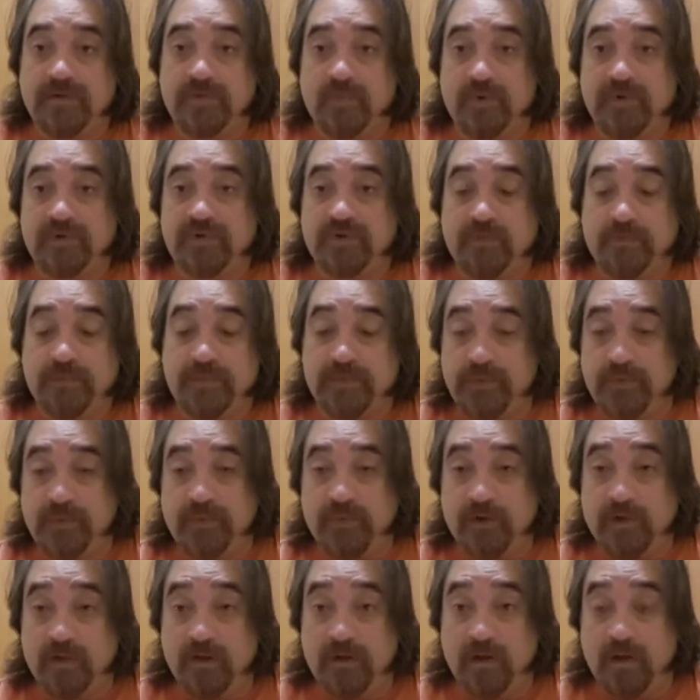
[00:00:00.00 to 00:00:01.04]
switch up
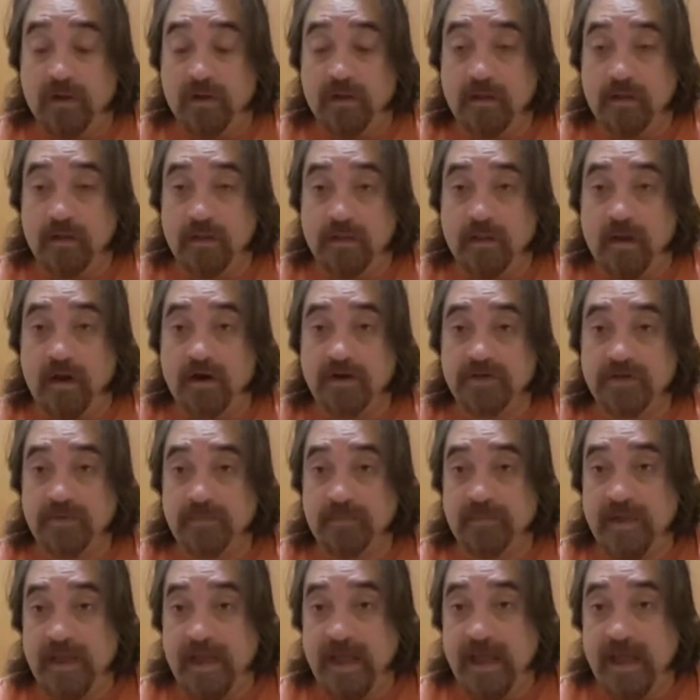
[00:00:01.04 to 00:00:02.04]
to a larger